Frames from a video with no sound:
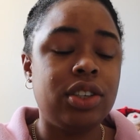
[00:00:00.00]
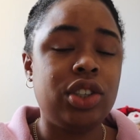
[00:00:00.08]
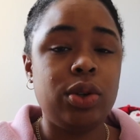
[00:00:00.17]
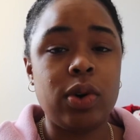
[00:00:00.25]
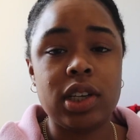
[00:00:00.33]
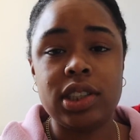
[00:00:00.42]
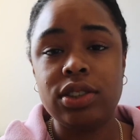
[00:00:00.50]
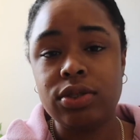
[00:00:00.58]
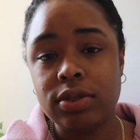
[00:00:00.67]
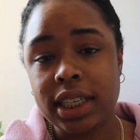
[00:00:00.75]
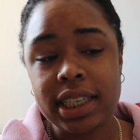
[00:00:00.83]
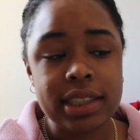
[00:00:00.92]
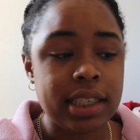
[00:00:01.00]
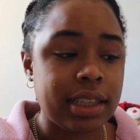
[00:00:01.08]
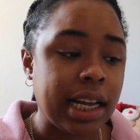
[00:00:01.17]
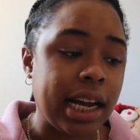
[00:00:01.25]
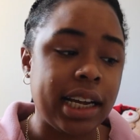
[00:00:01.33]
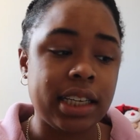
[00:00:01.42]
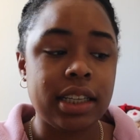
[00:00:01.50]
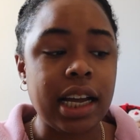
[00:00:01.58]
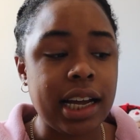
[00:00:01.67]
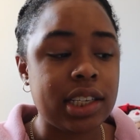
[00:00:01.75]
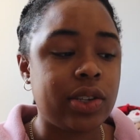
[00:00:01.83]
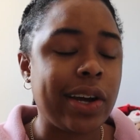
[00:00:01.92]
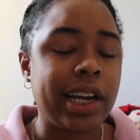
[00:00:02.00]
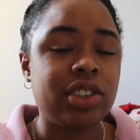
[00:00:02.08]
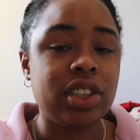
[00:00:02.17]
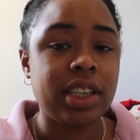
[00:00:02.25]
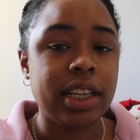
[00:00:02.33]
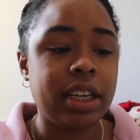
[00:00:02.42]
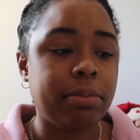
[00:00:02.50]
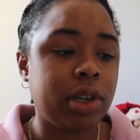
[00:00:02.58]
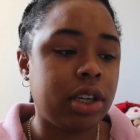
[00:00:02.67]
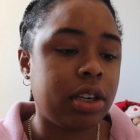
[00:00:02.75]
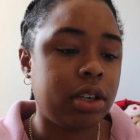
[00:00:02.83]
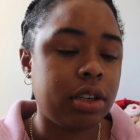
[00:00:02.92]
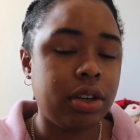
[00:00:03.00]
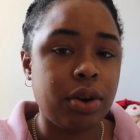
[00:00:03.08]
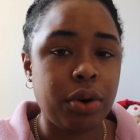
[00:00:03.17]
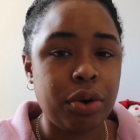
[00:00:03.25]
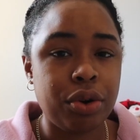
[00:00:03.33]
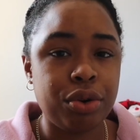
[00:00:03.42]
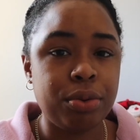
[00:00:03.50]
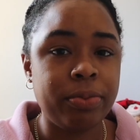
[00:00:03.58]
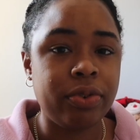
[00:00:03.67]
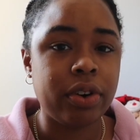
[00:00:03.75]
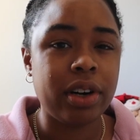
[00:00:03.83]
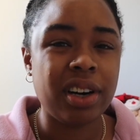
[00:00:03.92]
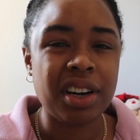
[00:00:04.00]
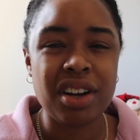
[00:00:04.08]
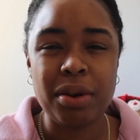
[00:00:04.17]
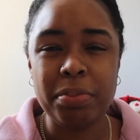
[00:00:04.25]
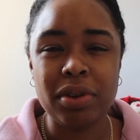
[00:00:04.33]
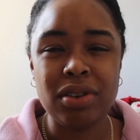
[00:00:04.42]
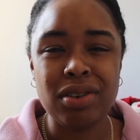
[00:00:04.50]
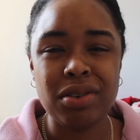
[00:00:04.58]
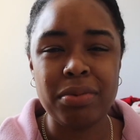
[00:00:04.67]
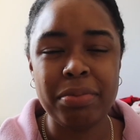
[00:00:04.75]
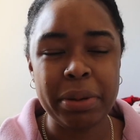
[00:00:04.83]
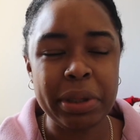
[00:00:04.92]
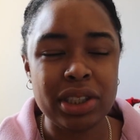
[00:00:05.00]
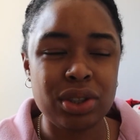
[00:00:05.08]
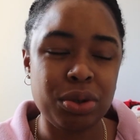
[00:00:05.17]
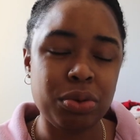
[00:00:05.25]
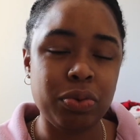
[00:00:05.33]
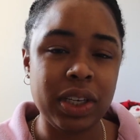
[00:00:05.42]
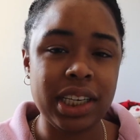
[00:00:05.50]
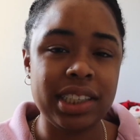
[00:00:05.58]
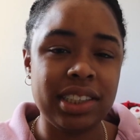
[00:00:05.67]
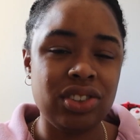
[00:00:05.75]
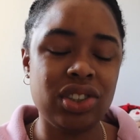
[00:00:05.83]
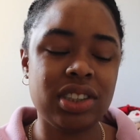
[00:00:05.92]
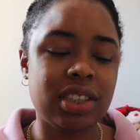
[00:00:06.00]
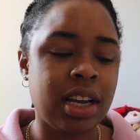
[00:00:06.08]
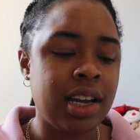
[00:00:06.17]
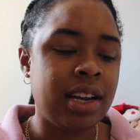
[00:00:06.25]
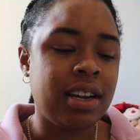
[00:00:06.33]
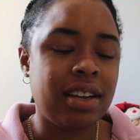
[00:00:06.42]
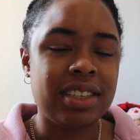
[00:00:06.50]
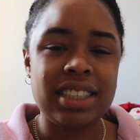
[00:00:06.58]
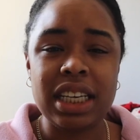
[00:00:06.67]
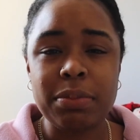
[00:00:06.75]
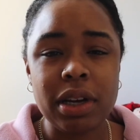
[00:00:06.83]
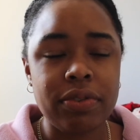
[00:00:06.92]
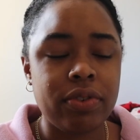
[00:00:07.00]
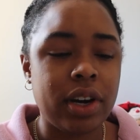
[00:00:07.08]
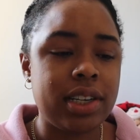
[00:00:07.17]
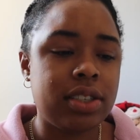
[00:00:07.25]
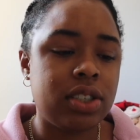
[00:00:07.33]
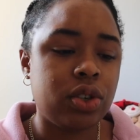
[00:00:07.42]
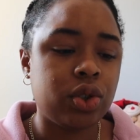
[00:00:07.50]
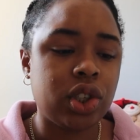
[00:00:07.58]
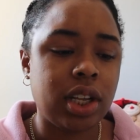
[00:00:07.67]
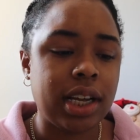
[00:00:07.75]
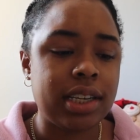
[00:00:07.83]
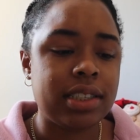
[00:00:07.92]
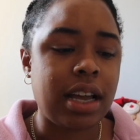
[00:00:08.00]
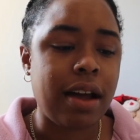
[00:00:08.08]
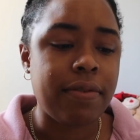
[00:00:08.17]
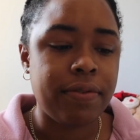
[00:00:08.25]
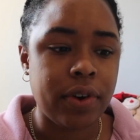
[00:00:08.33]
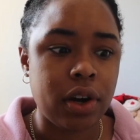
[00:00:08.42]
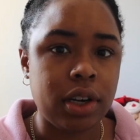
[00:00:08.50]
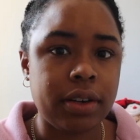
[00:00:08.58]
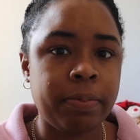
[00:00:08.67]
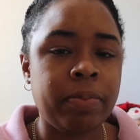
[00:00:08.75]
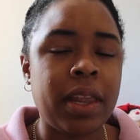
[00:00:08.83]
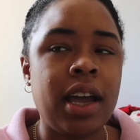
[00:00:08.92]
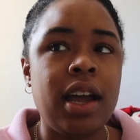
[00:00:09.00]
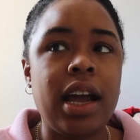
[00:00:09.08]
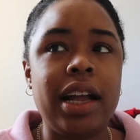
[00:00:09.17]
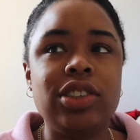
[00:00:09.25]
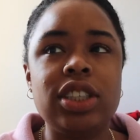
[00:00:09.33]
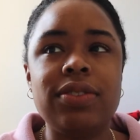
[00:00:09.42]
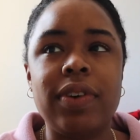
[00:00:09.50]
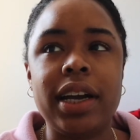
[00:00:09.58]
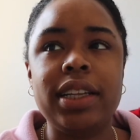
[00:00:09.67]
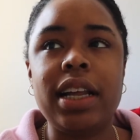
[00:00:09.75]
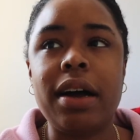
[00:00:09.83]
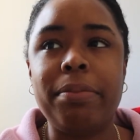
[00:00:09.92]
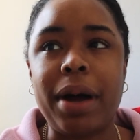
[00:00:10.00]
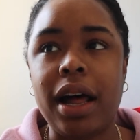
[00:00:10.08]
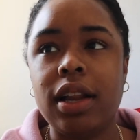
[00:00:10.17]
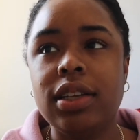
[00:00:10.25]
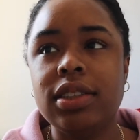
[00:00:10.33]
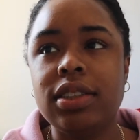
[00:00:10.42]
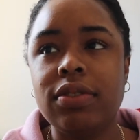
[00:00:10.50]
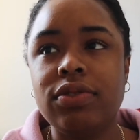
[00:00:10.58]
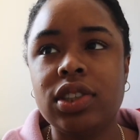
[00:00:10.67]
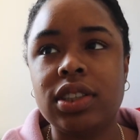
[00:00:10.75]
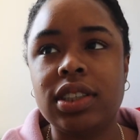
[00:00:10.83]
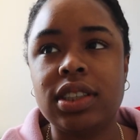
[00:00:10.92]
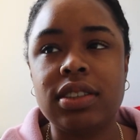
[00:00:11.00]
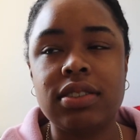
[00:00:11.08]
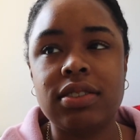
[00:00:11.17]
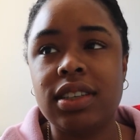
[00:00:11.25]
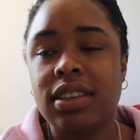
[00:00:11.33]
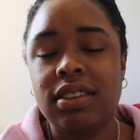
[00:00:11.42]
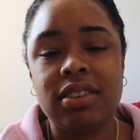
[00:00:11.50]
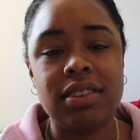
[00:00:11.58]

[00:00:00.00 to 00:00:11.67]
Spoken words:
do you want to do this and that and that? So I actually think I'm gonna go home for a couple, maybe 2 weeks, and just see my friends, socialize, have fun, and just find that balance of just